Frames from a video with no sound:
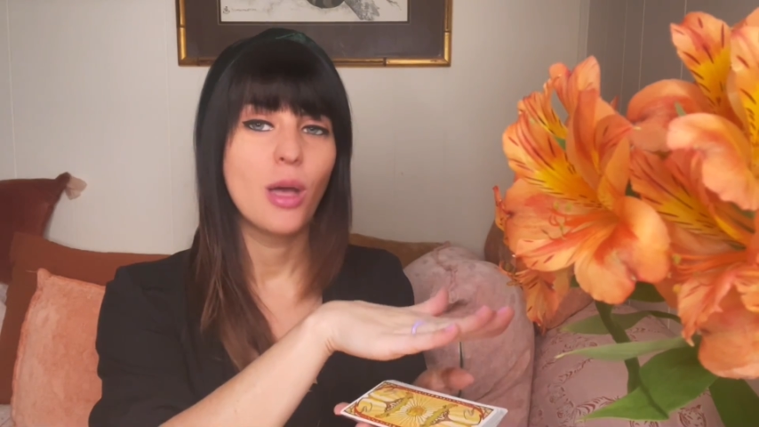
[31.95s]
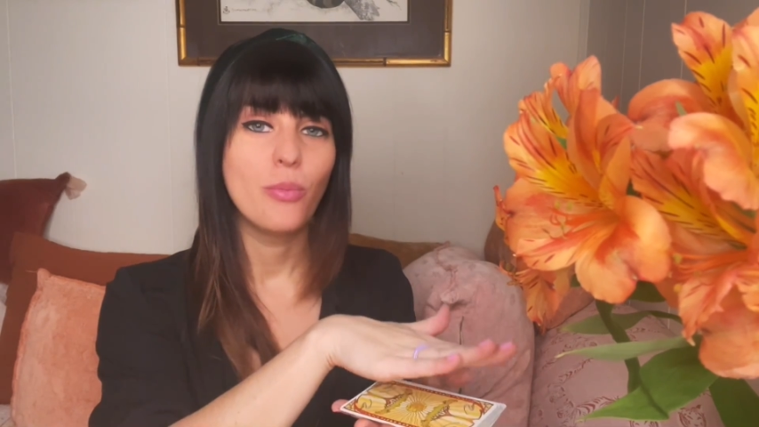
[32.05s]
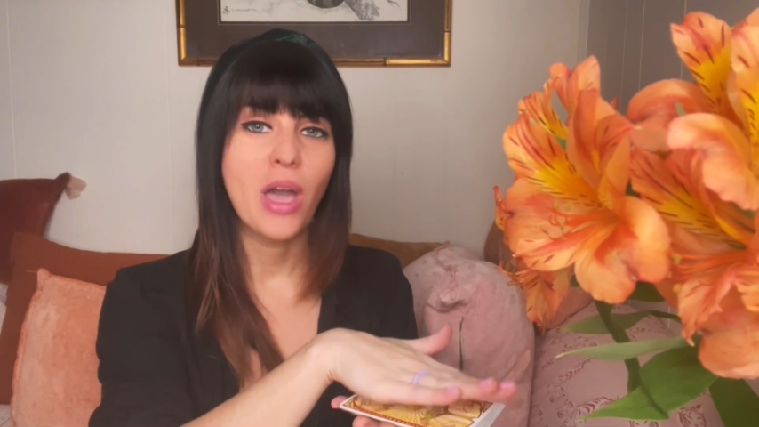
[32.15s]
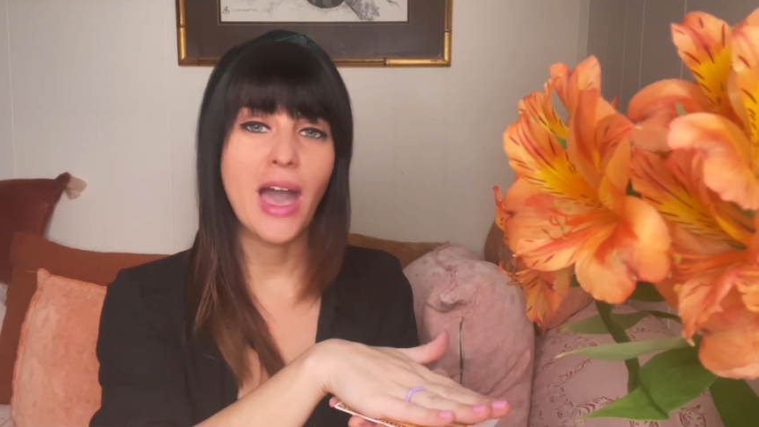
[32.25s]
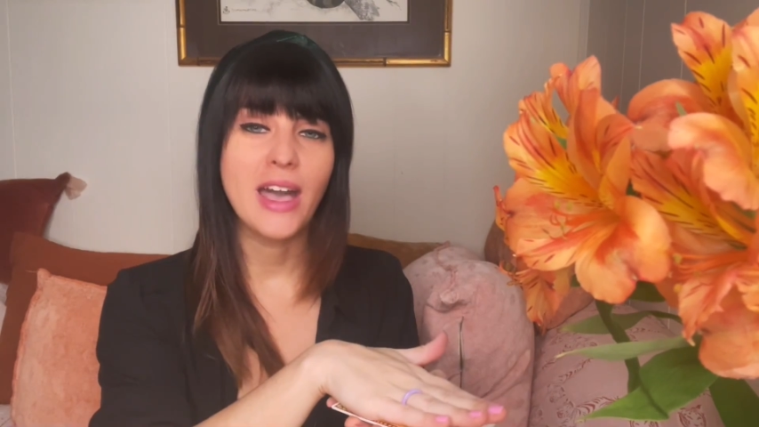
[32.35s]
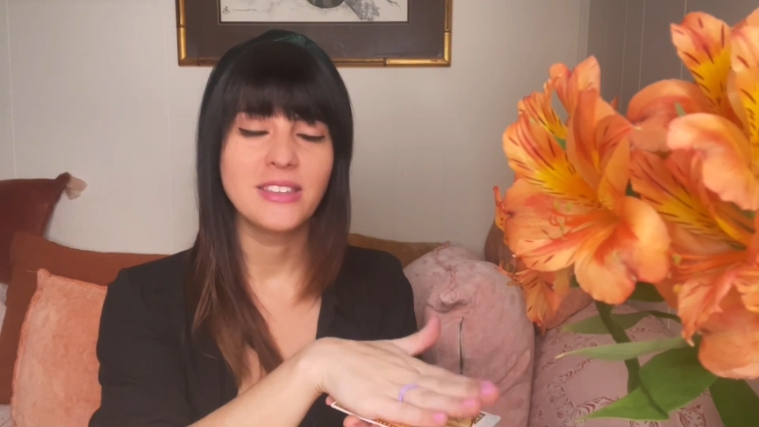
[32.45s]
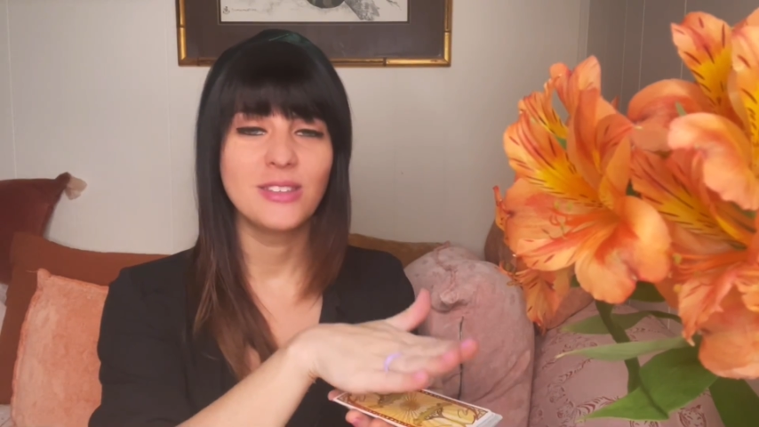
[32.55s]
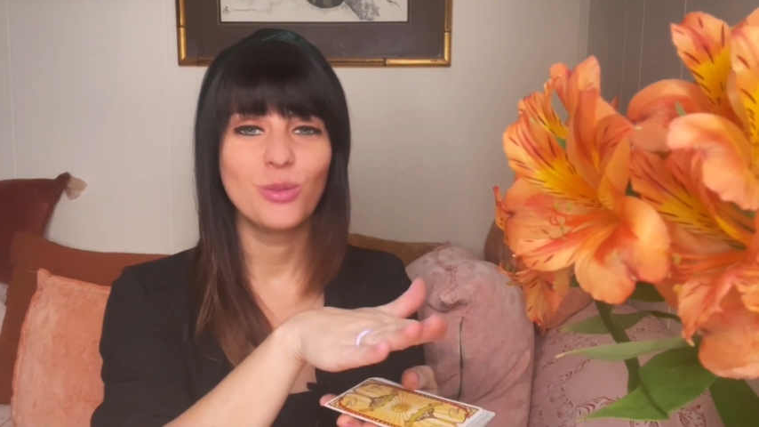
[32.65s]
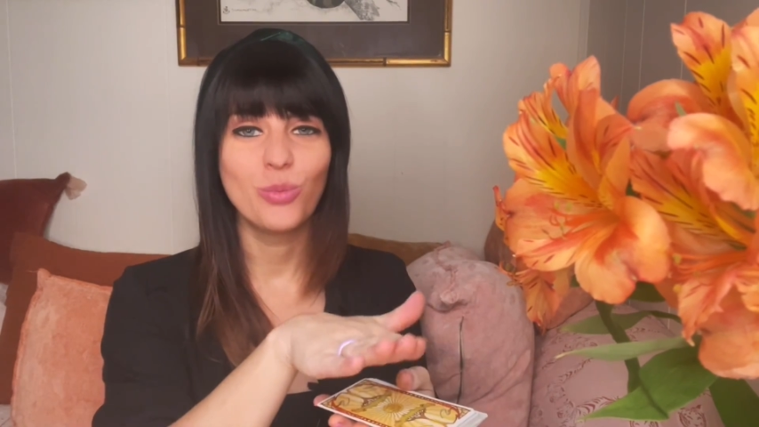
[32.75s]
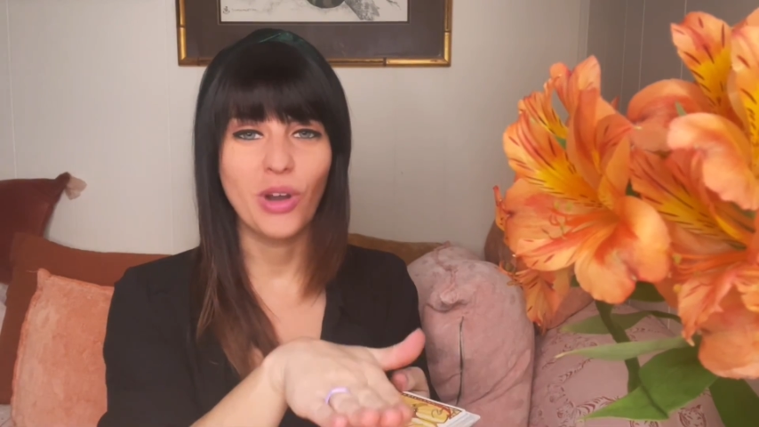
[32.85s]

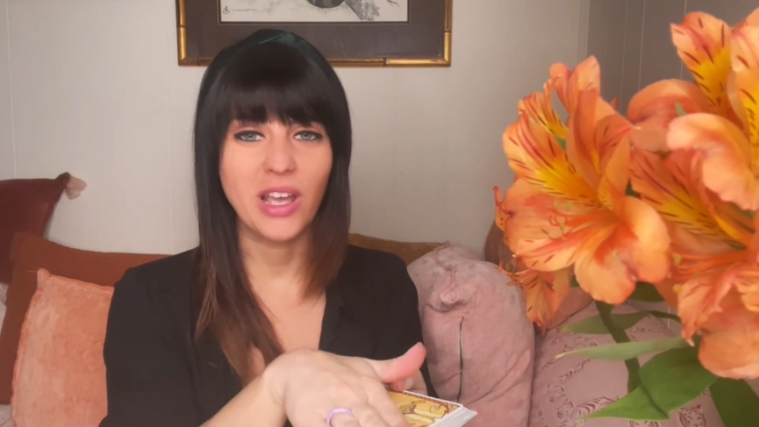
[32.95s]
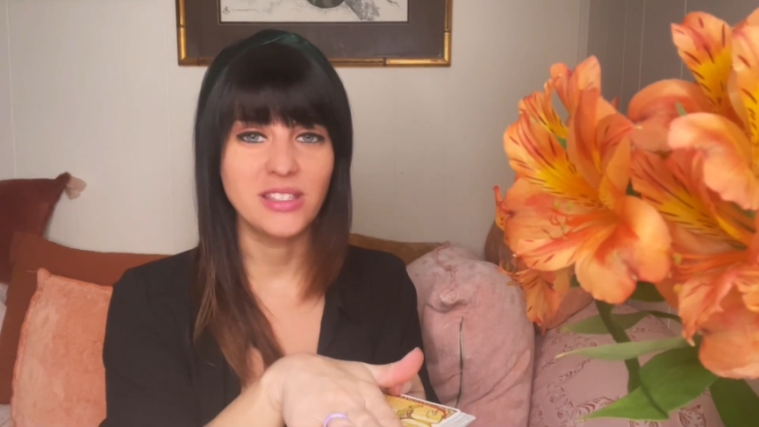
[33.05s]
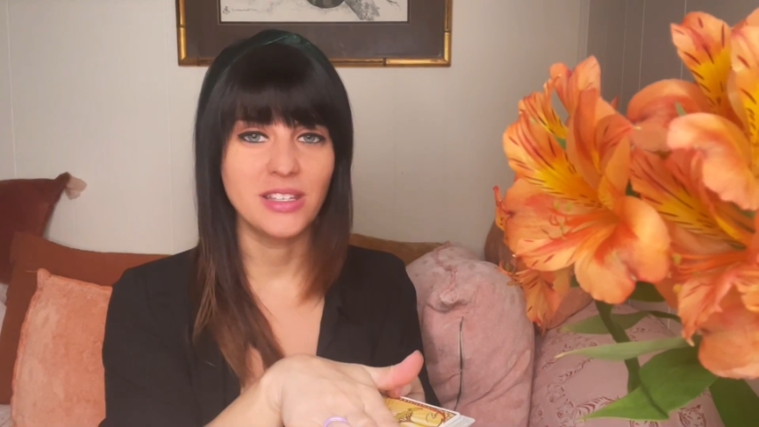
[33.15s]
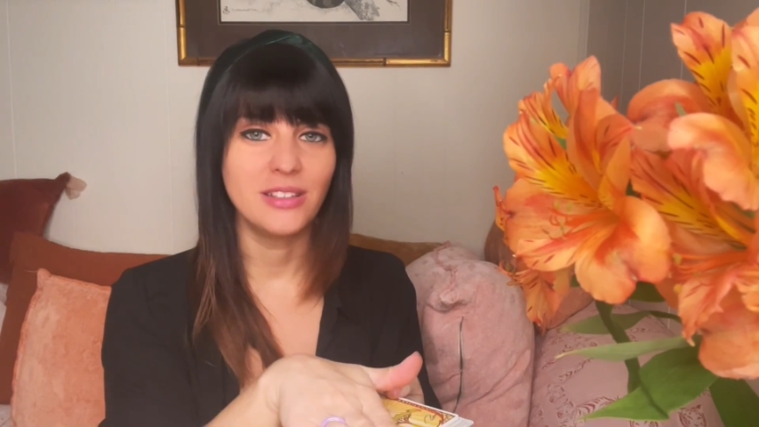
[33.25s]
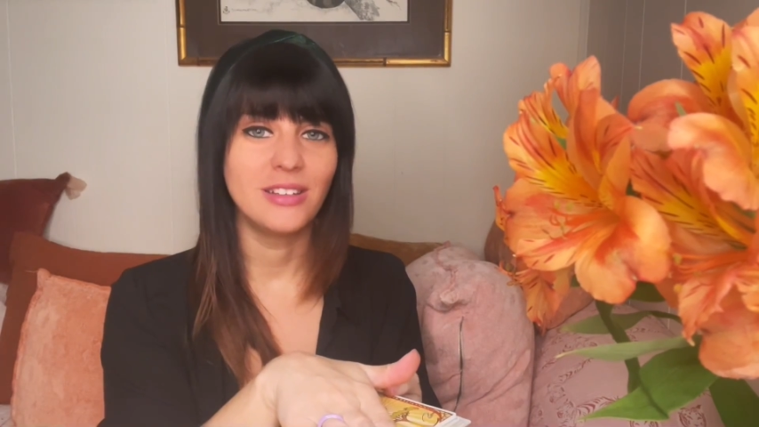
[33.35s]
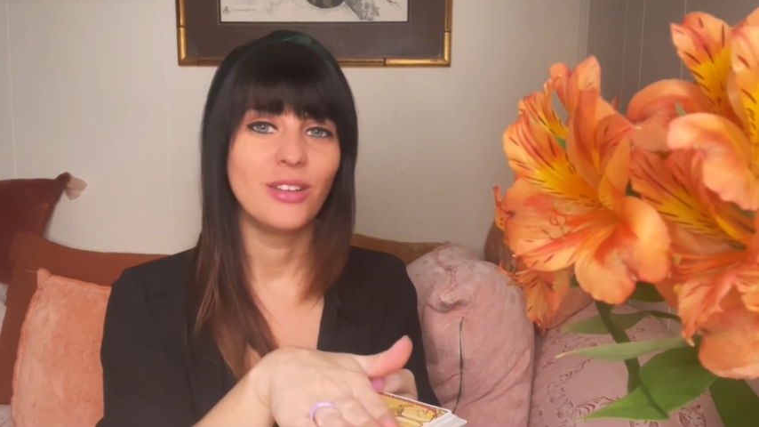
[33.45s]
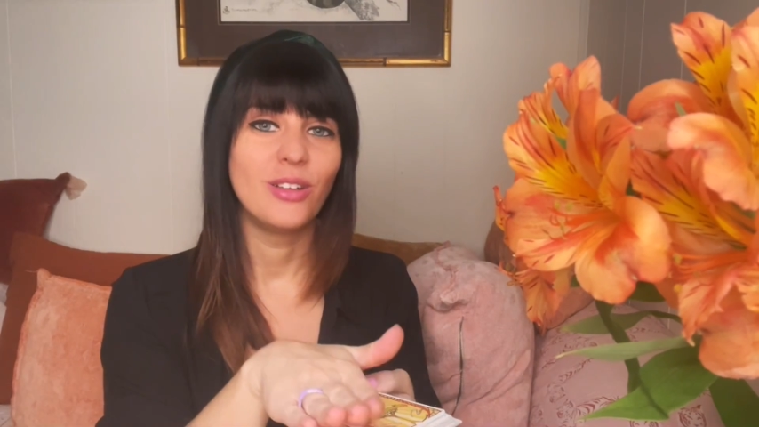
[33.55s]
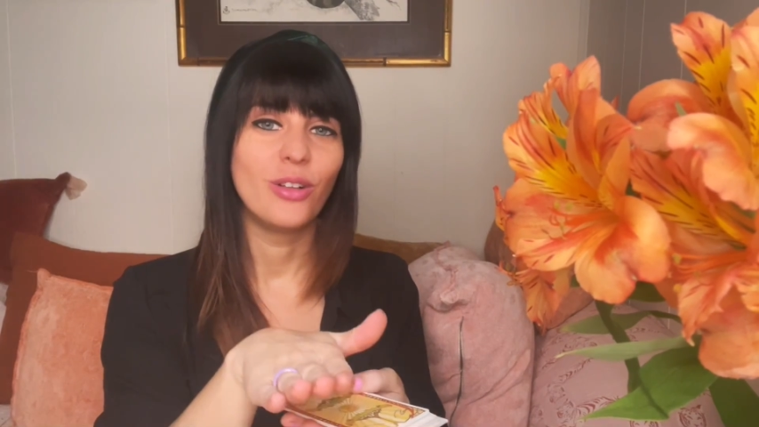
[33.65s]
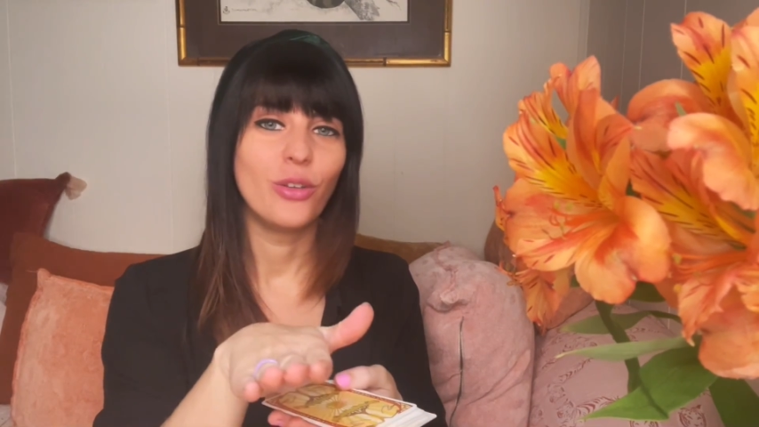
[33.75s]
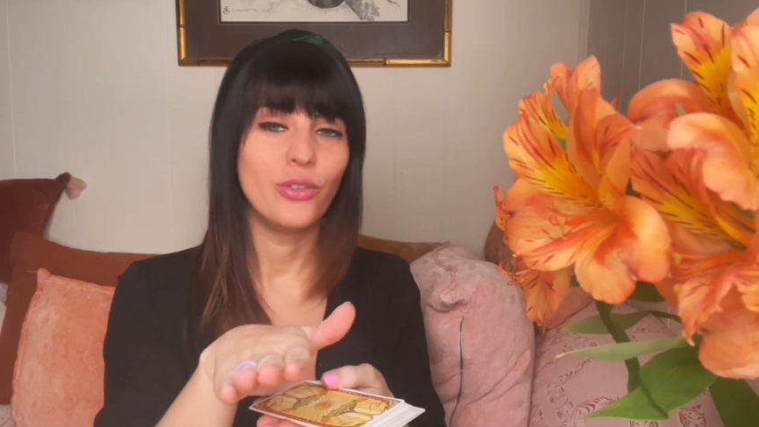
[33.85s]
past, present,
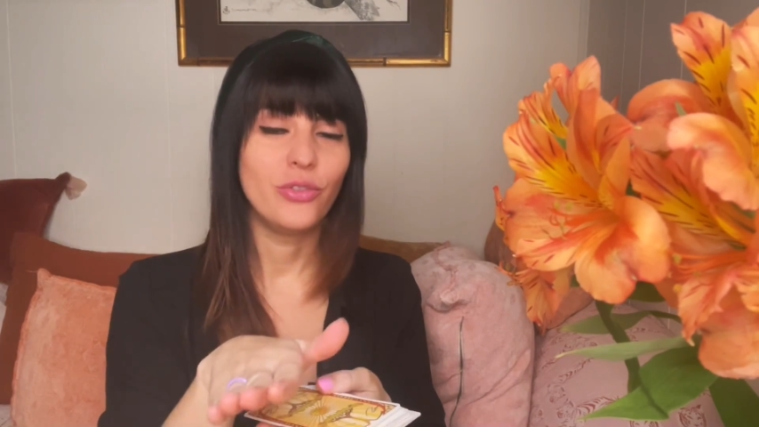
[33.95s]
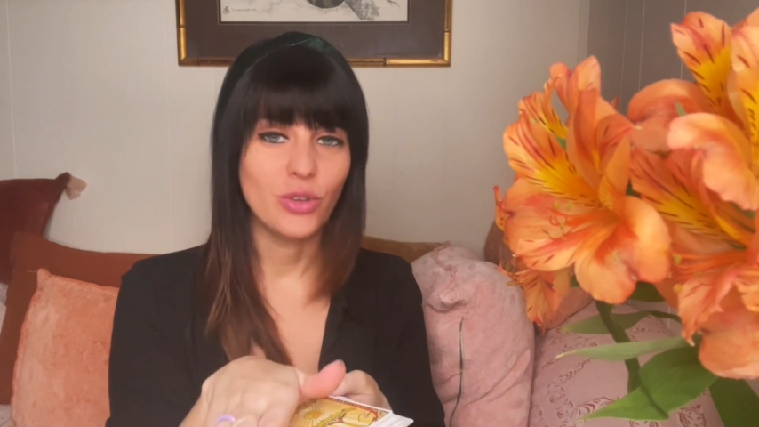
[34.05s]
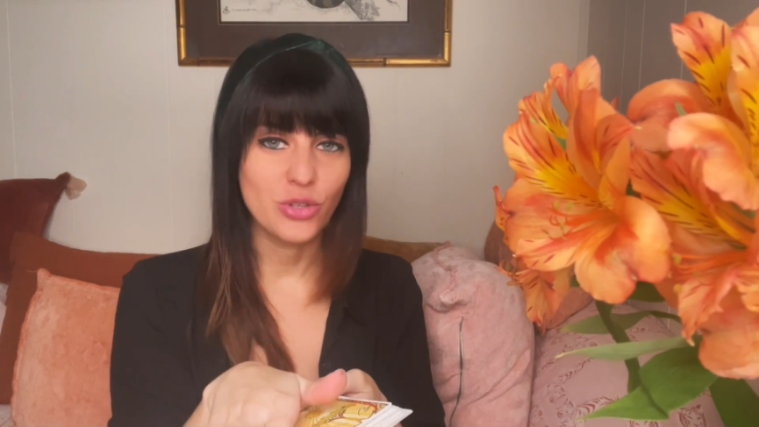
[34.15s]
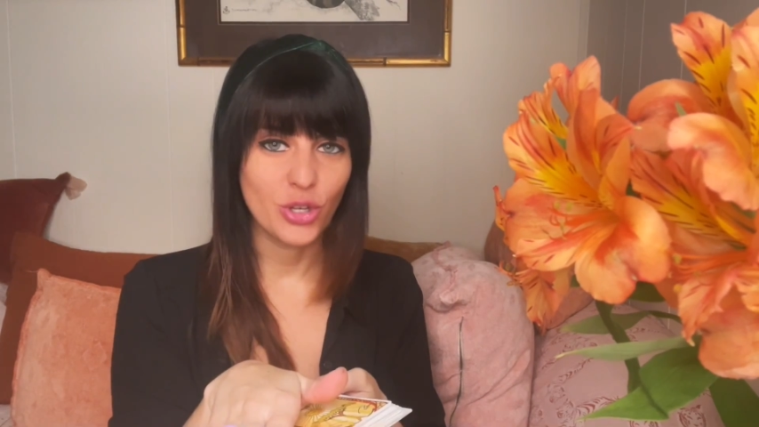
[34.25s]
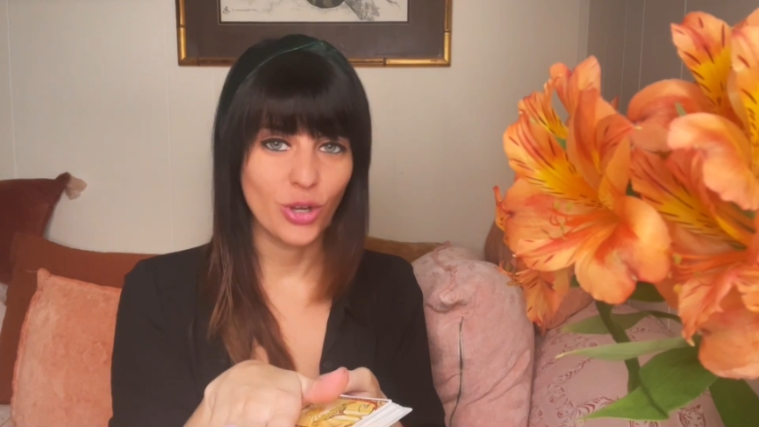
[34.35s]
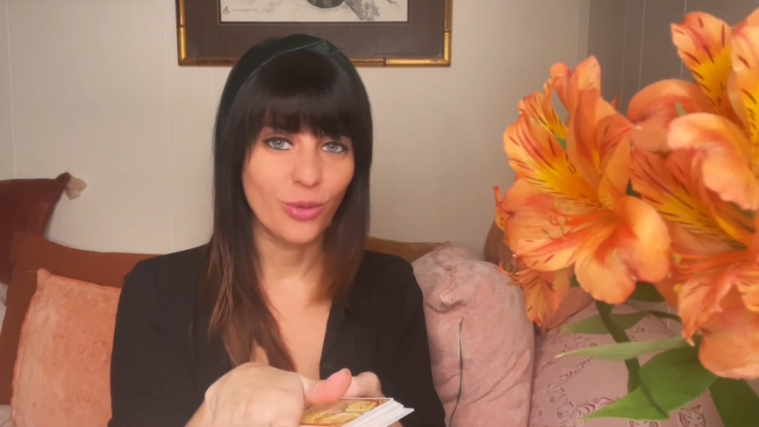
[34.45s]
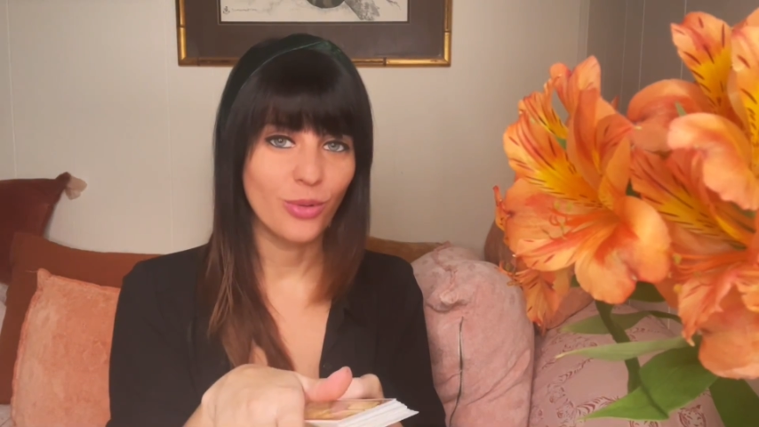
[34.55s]
future.